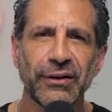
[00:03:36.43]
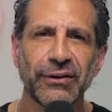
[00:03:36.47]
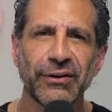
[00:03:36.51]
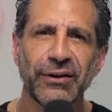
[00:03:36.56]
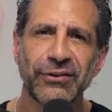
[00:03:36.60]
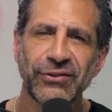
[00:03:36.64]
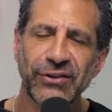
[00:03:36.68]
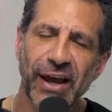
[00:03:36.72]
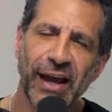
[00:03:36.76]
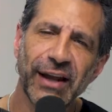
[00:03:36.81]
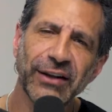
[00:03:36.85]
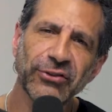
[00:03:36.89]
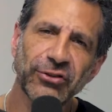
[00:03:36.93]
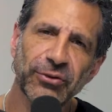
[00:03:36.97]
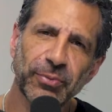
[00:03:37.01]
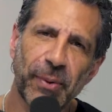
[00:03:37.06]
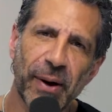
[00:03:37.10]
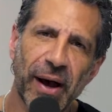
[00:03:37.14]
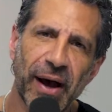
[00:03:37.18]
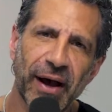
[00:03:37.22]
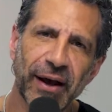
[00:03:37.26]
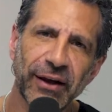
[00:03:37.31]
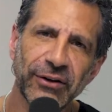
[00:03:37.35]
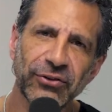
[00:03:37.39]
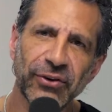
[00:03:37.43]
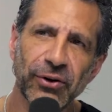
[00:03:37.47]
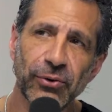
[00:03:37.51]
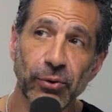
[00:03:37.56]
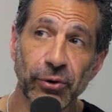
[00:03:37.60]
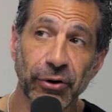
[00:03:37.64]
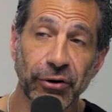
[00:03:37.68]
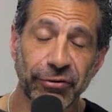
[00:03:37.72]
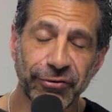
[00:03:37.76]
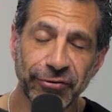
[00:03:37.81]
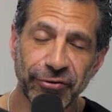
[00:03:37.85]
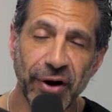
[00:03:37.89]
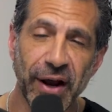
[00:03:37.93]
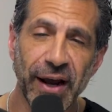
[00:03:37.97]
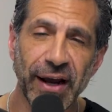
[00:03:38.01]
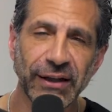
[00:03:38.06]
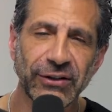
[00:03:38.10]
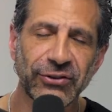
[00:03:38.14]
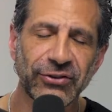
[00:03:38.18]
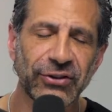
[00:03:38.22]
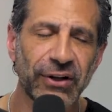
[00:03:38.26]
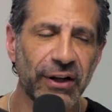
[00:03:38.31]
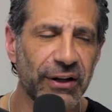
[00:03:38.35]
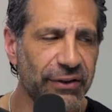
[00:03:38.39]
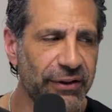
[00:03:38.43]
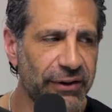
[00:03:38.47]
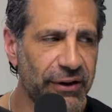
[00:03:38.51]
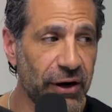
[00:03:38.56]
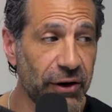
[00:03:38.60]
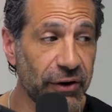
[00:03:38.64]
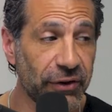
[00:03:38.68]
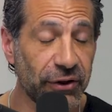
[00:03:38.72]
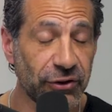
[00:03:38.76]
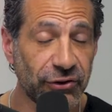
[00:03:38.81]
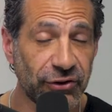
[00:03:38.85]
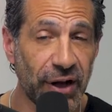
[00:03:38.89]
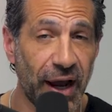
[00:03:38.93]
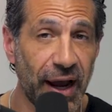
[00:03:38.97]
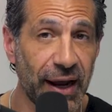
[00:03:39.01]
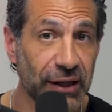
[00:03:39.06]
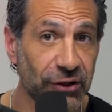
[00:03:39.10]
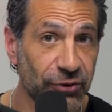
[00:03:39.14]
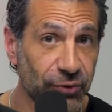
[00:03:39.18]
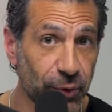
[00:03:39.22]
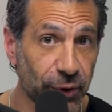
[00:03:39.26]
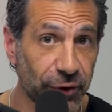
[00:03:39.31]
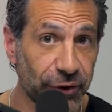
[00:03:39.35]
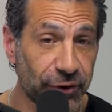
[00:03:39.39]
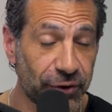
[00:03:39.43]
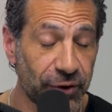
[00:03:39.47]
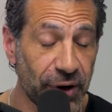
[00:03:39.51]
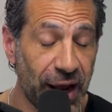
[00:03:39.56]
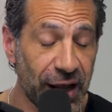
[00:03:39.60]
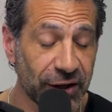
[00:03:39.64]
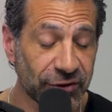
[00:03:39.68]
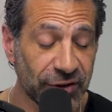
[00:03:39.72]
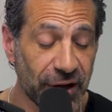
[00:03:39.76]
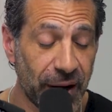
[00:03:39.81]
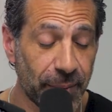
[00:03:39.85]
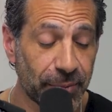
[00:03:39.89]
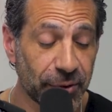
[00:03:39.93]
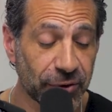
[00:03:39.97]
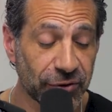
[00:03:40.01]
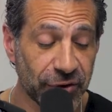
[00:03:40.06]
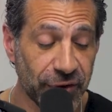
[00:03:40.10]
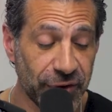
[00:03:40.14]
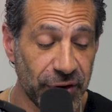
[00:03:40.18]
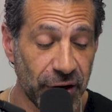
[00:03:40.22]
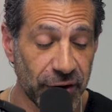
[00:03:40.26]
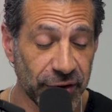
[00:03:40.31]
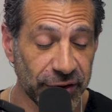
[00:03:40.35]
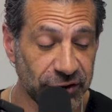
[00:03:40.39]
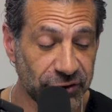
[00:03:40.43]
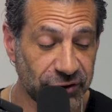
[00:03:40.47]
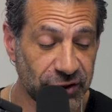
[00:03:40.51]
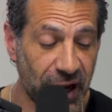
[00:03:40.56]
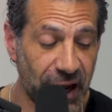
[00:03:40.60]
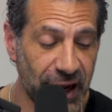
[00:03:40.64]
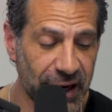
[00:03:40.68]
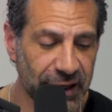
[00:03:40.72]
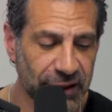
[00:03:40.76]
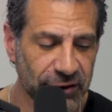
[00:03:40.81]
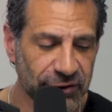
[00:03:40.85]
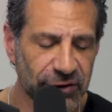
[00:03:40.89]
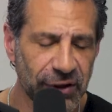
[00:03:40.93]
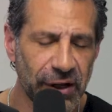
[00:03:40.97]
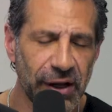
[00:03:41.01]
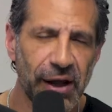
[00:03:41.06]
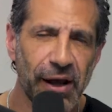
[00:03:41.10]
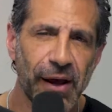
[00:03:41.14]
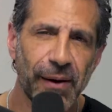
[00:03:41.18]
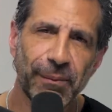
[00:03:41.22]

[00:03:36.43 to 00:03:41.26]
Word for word: The ten spies that were afraid said, they're the giants, we're the grasshoppers, and they're the giants.